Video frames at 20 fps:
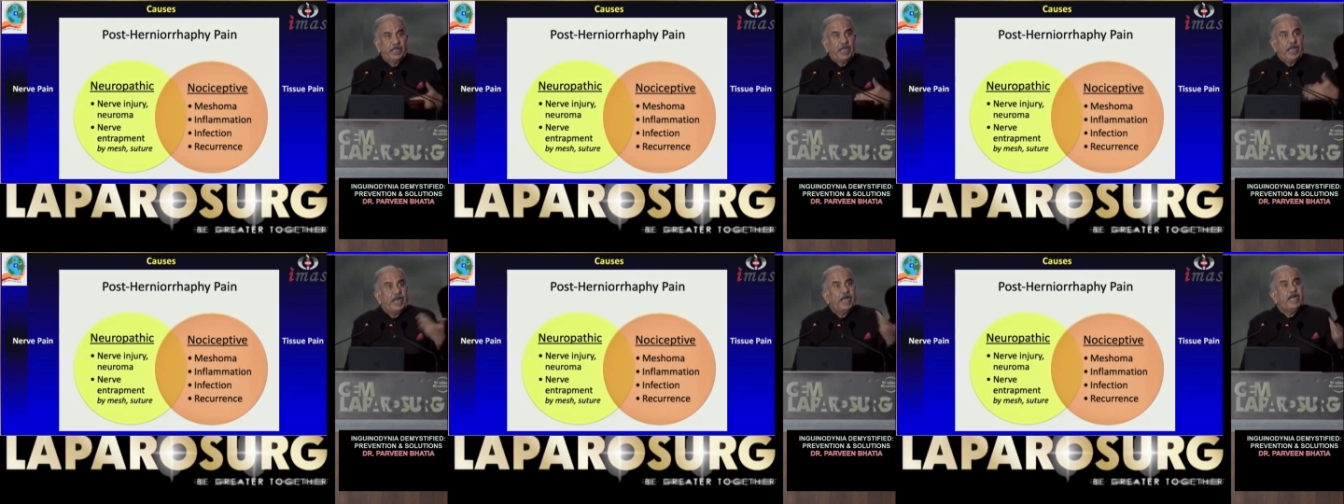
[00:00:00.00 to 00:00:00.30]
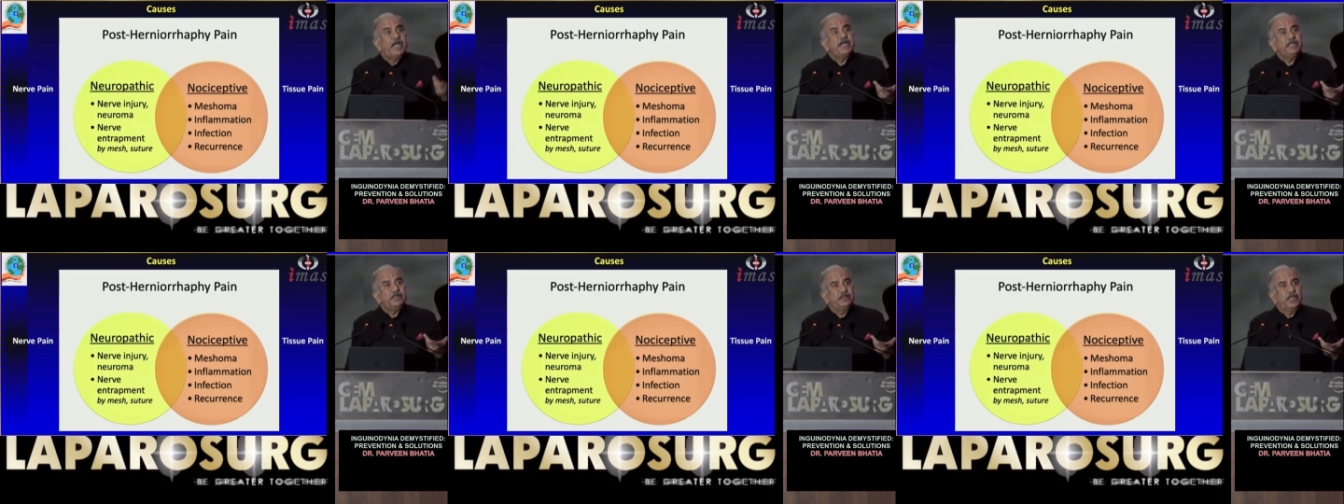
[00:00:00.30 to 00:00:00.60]

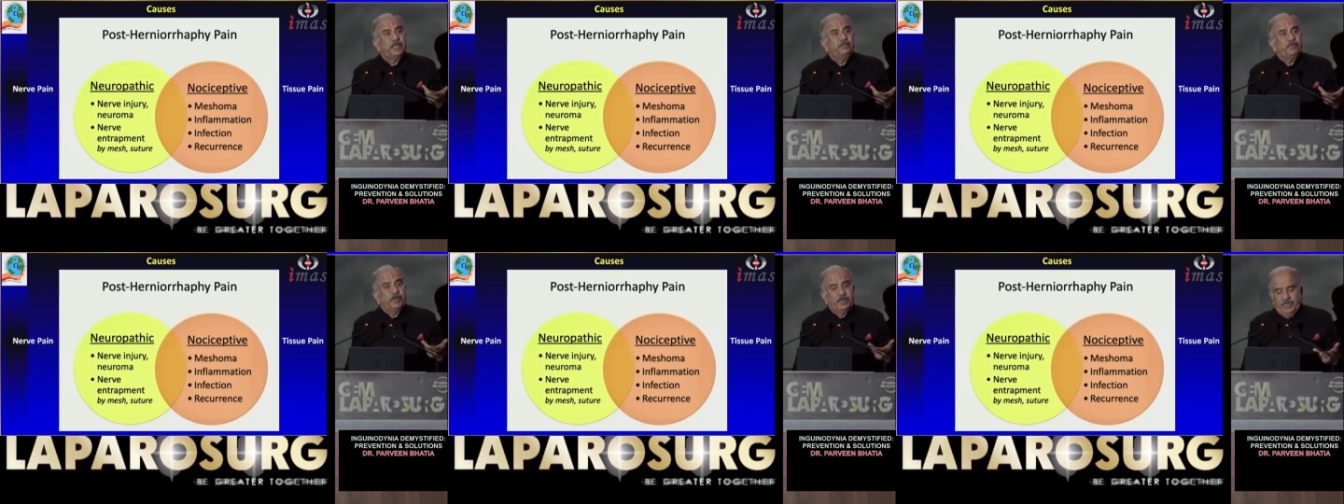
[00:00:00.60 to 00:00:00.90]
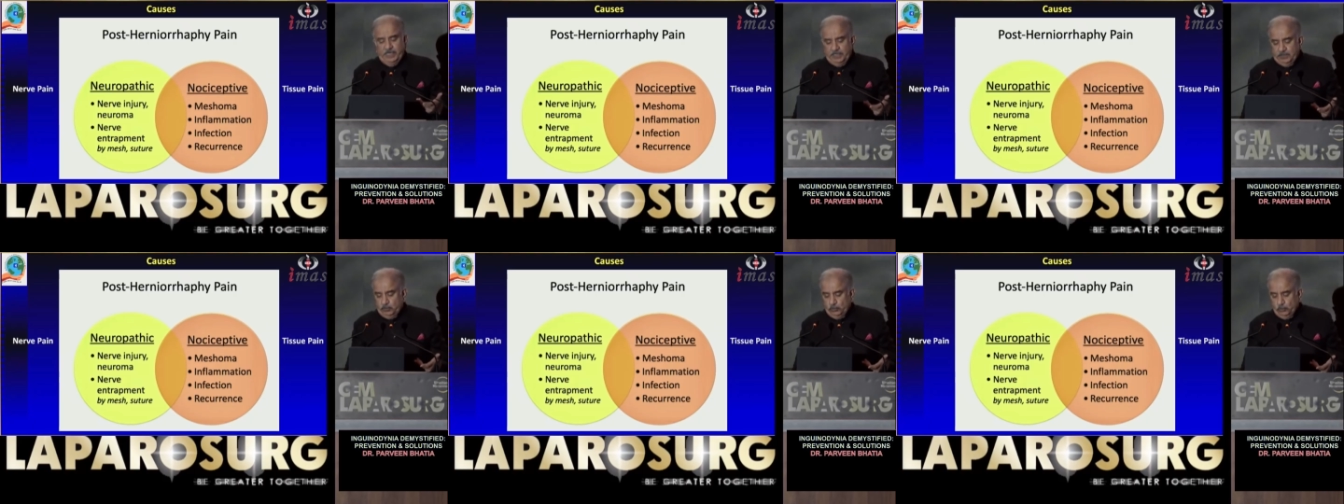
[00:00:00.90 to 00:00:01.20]
and then one
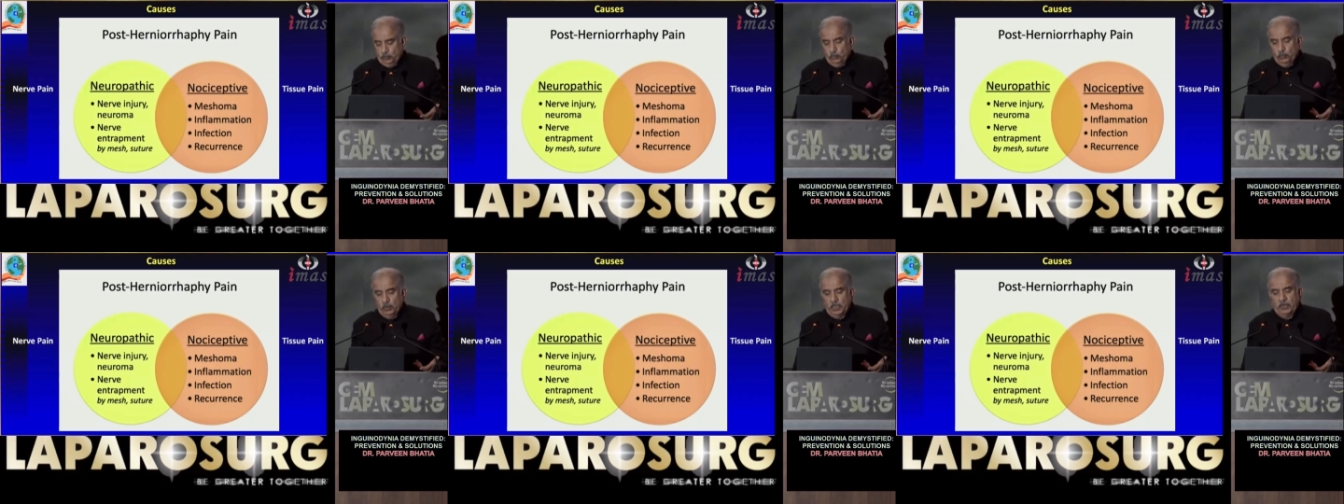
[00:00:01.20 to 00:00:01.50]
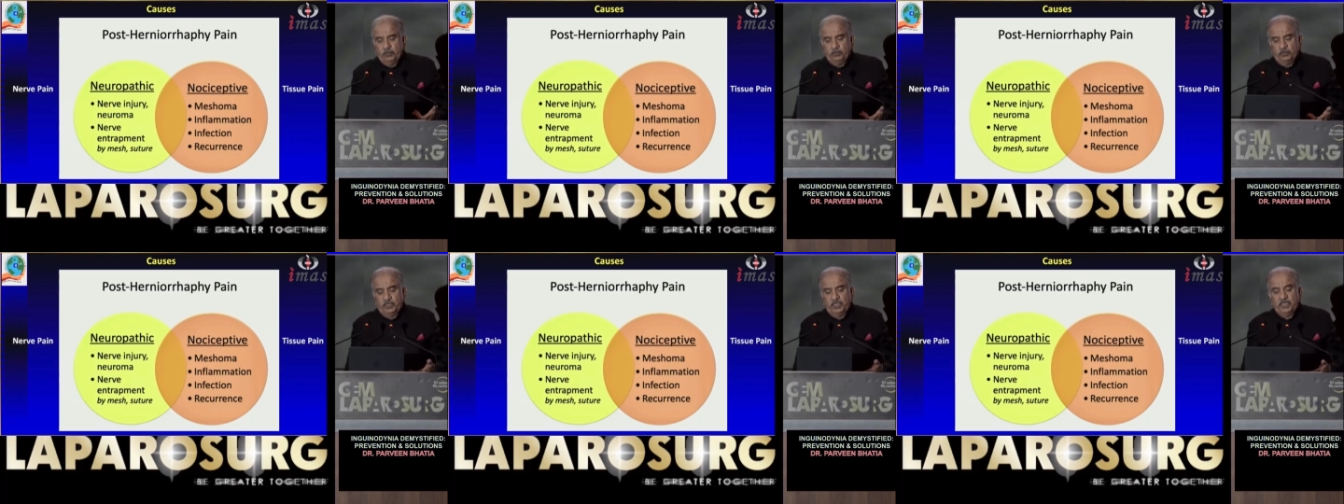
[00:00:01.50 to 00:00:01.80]
has to rule
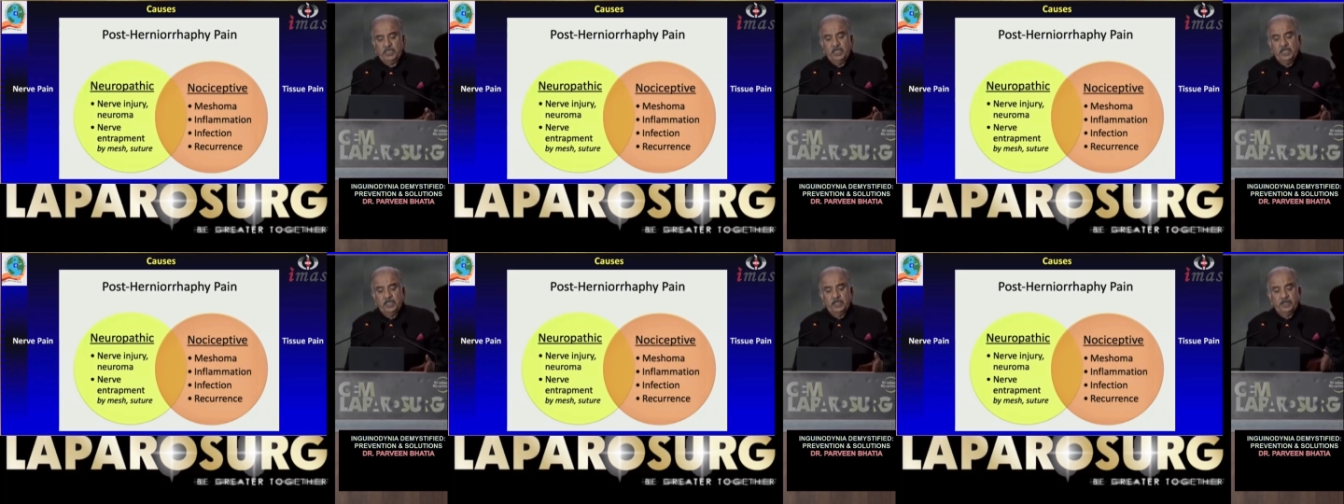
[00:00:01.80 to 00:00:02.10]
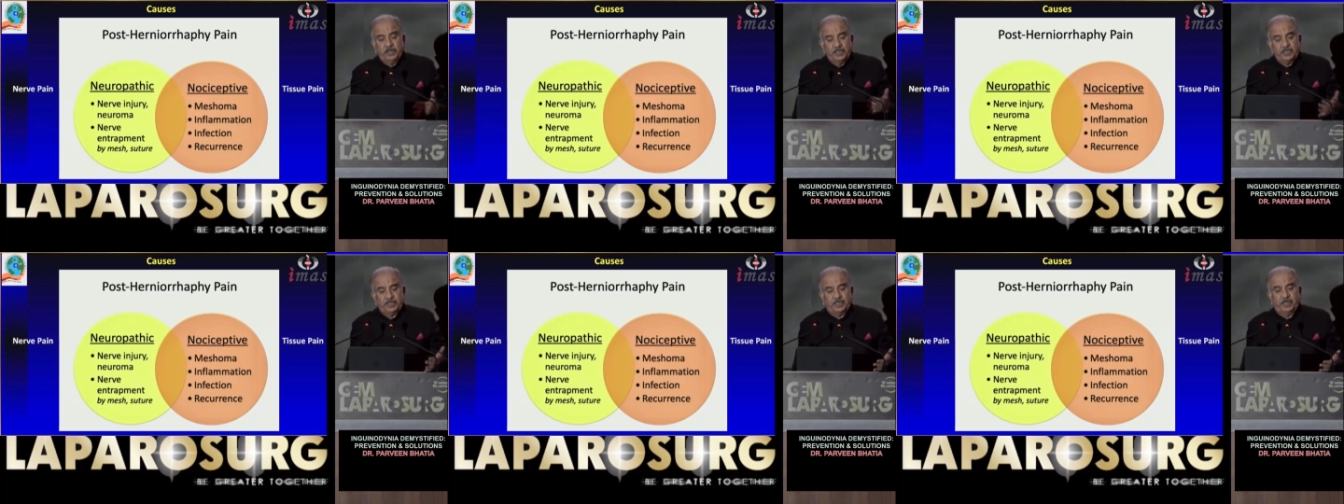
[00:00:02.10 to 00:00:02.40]
out the
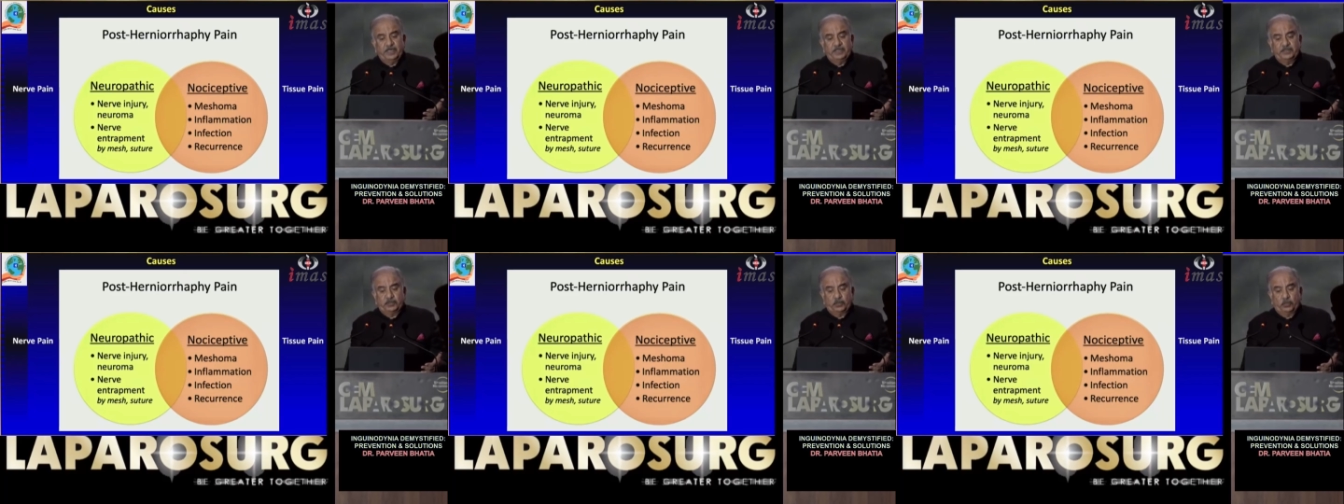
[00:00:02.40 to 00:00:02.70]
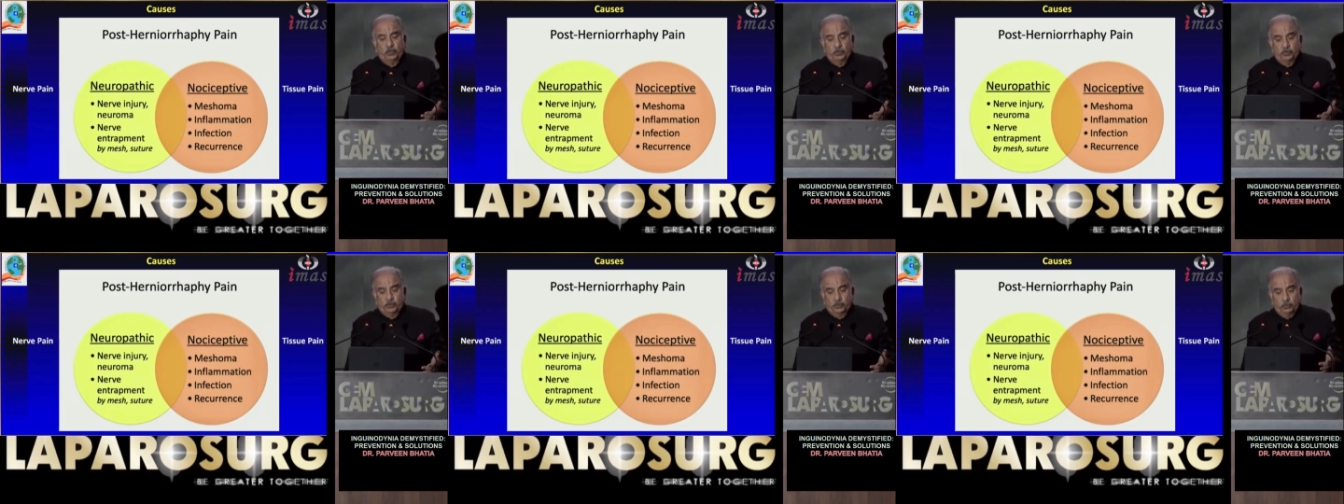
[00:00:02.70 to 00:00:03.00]
recurrence
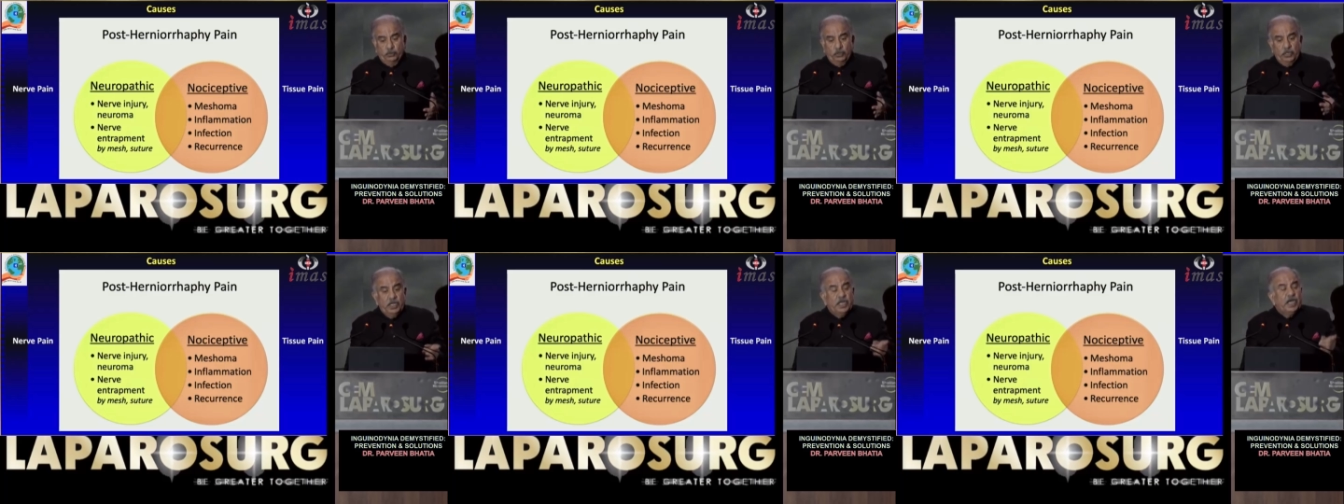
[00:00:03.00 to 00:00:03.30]
also.